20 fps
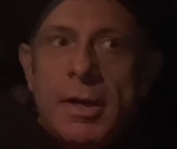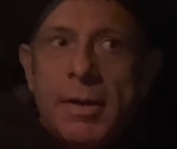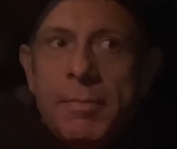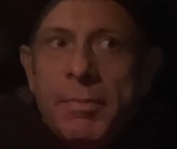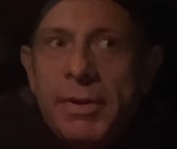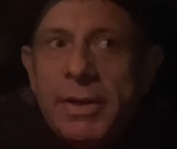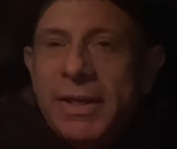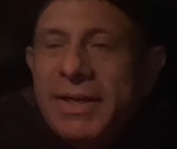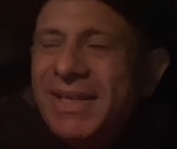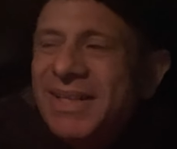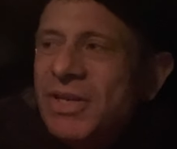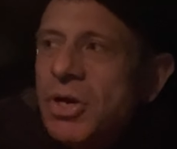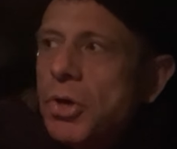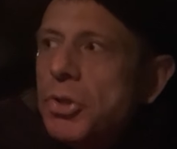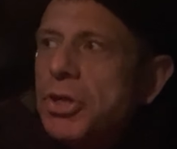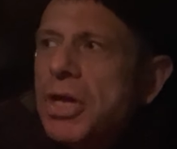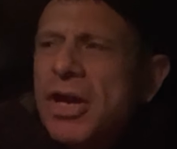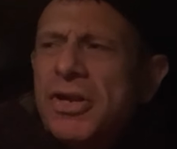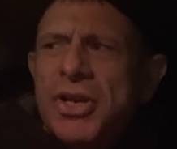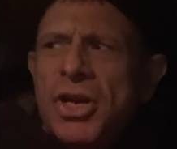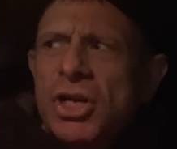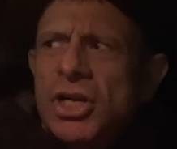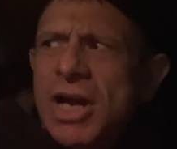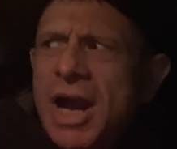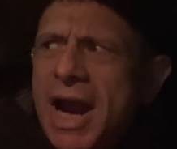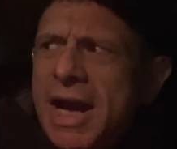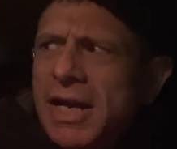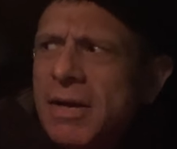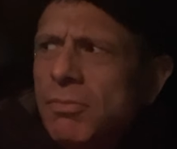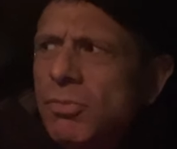But, you know, they're
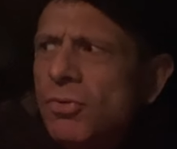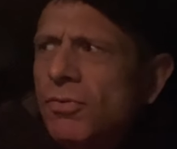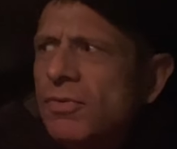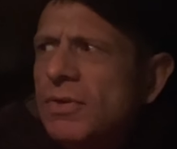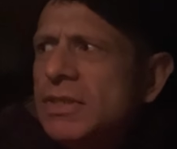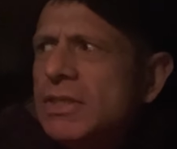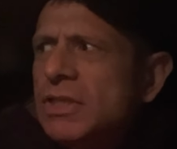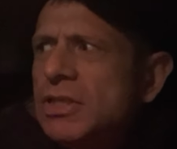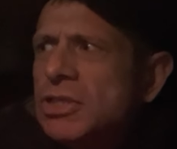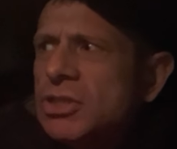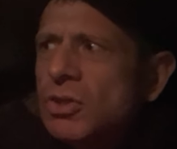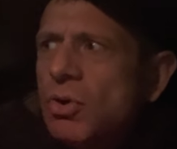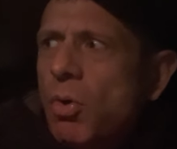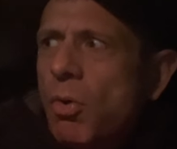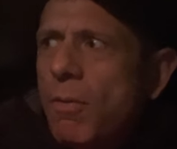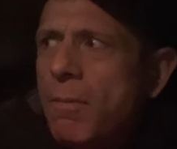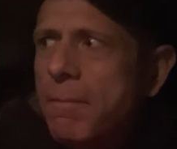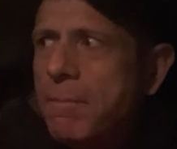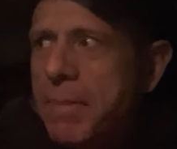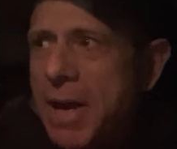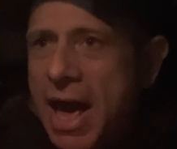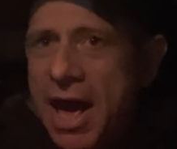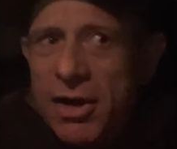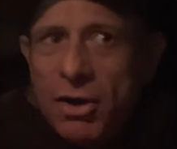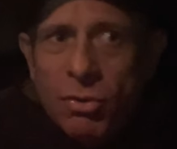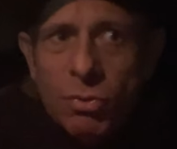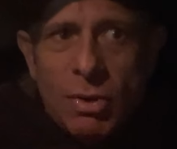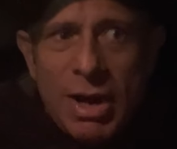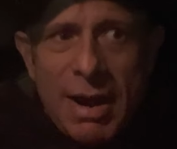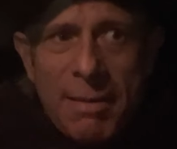kind of moving to this whole
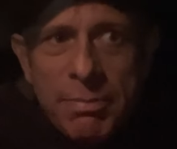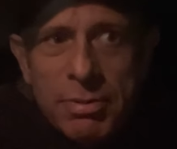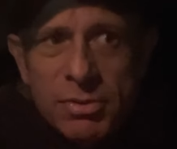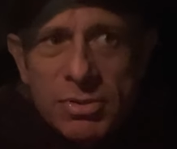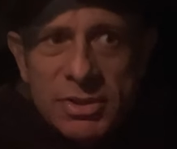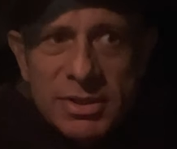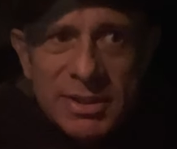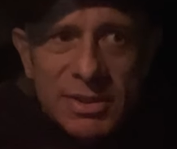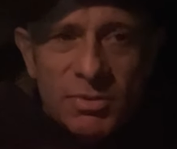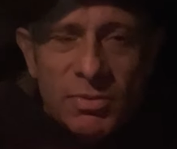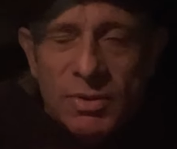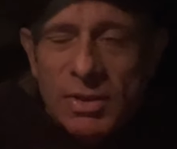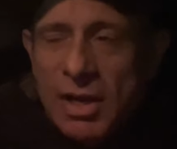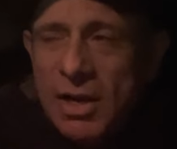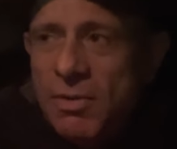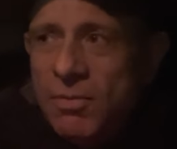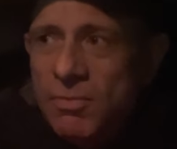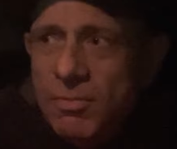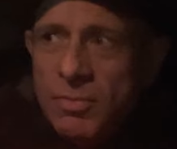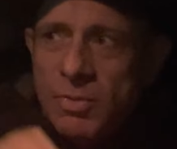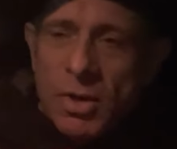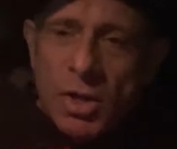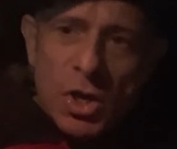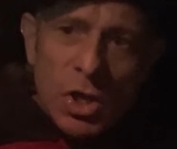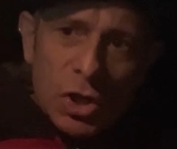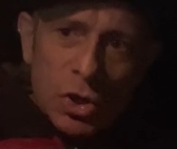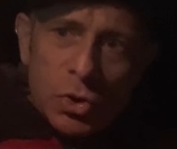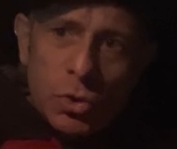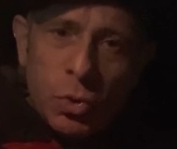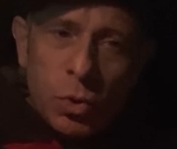battle rappers and
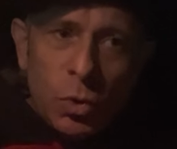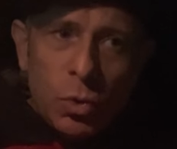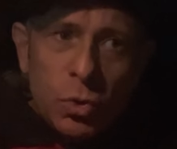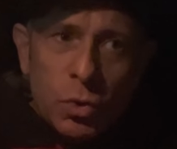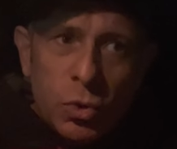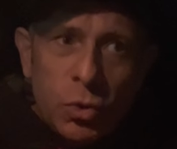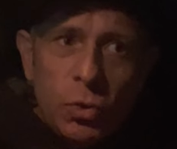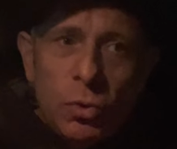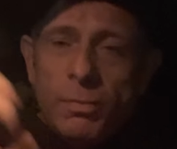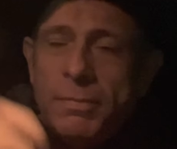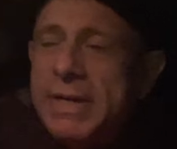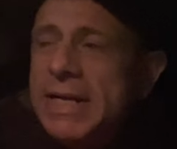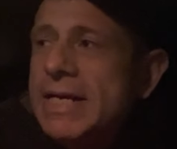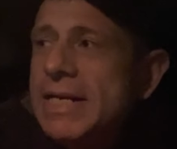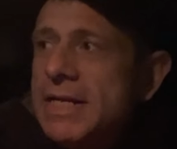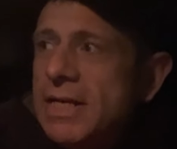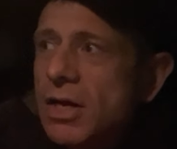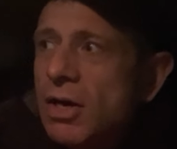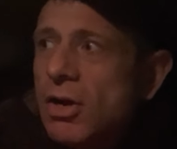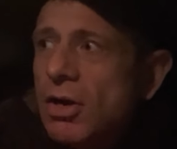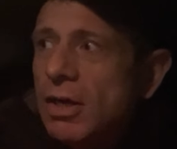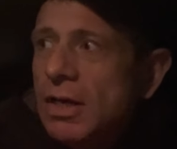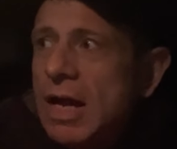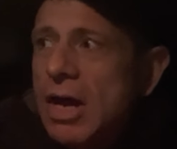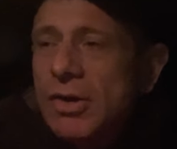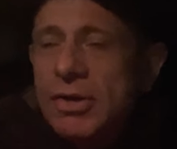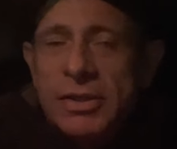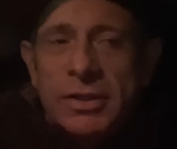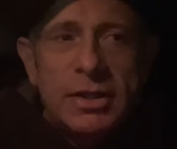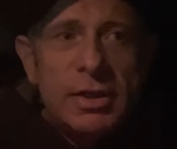cool media are
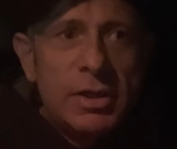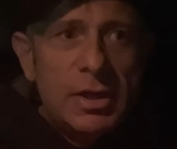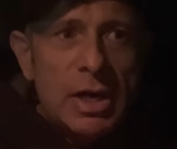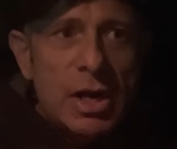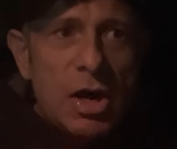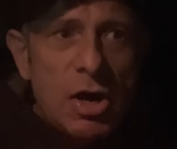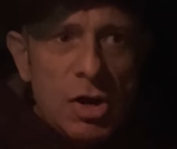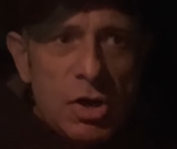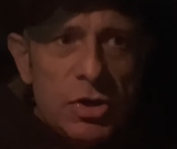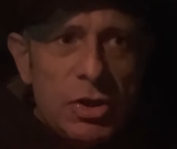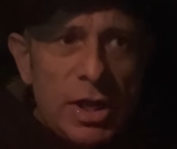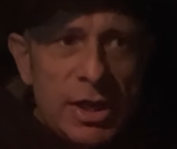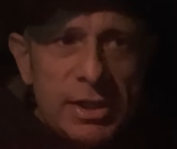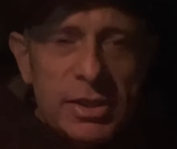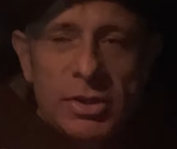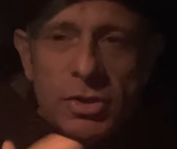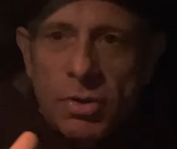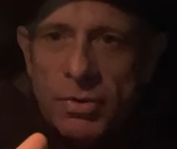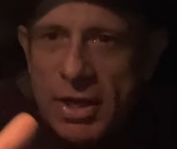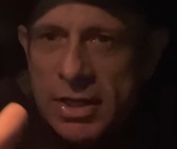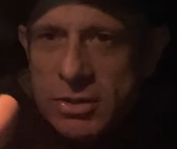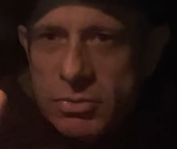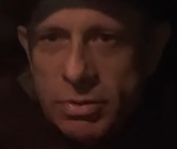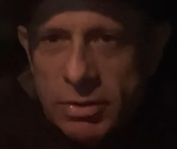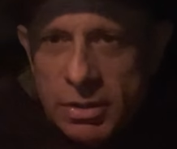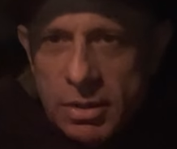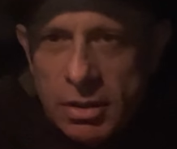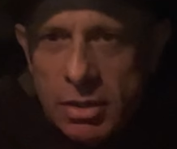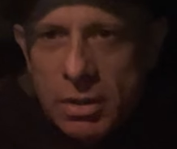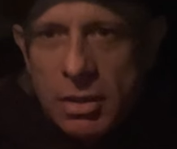allowed. And, like, you know, that's
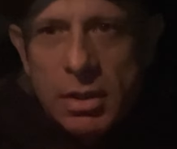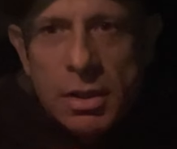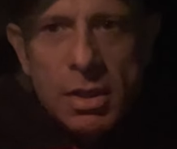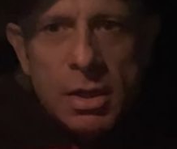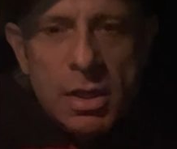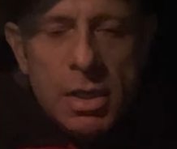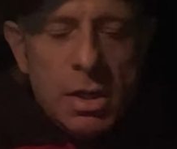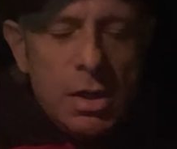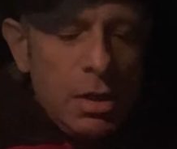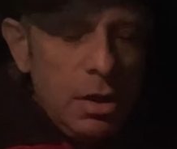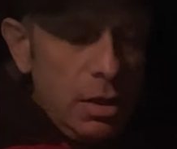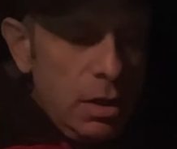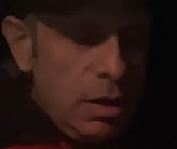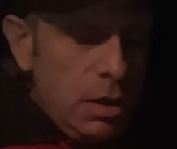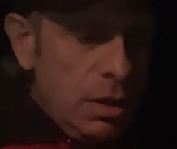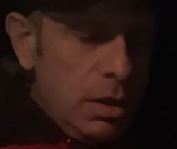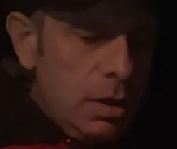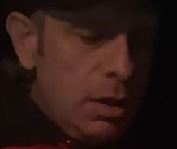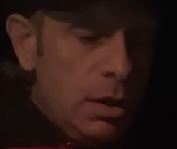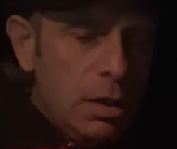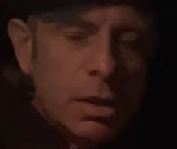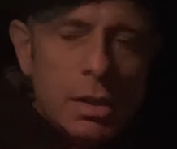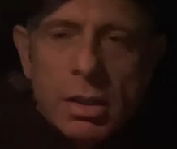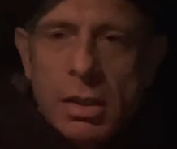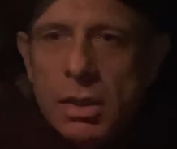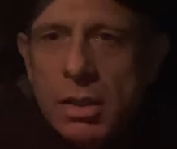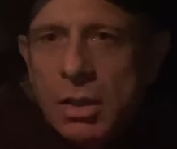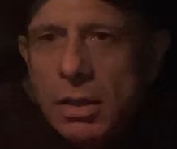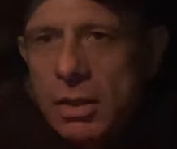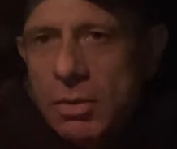what the
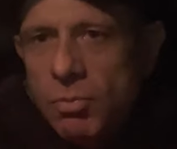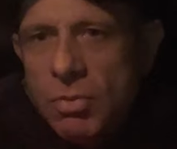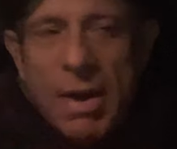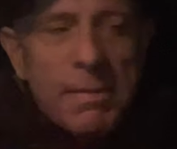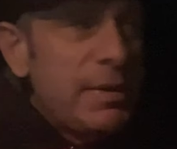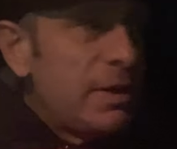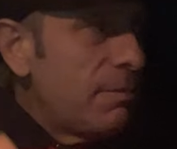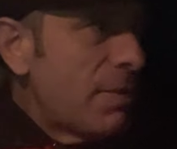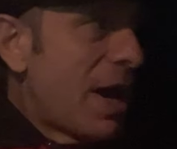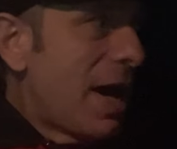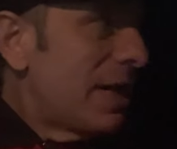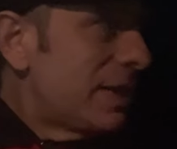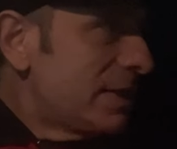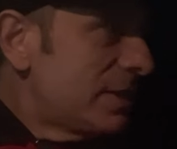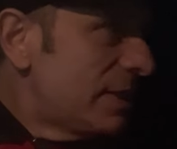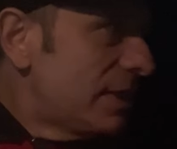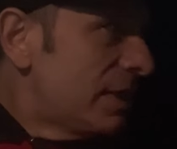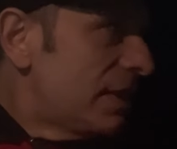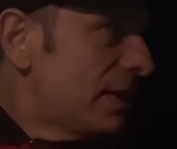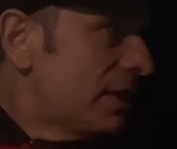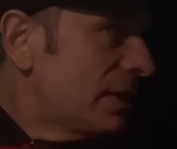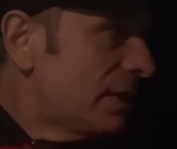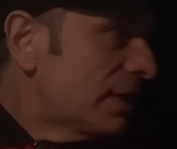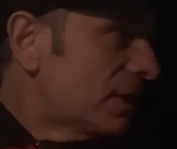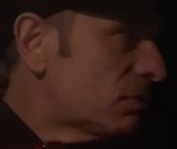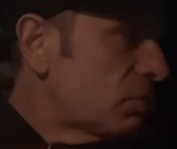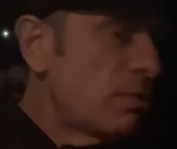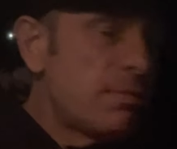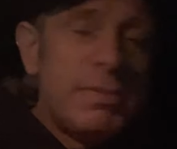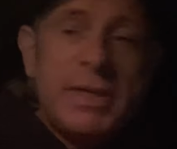Remy Ma did, and
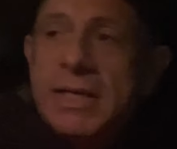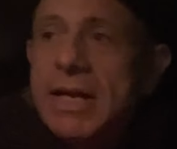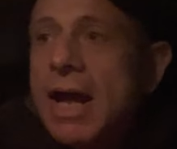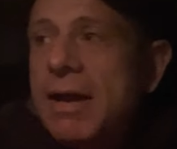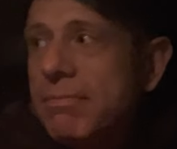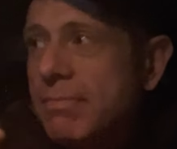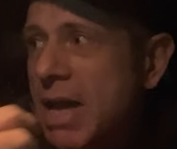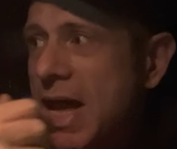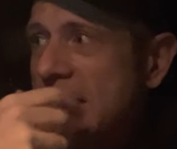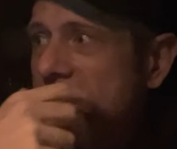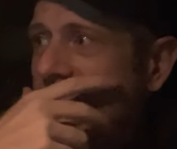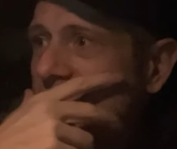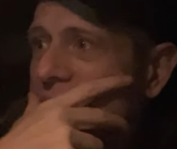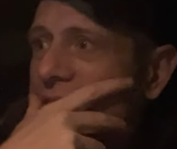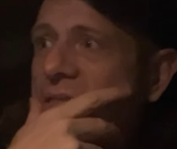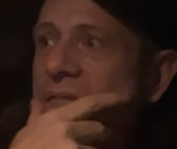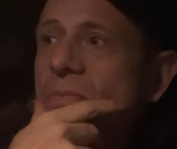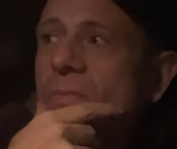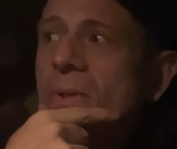that's what Midnight Madness is.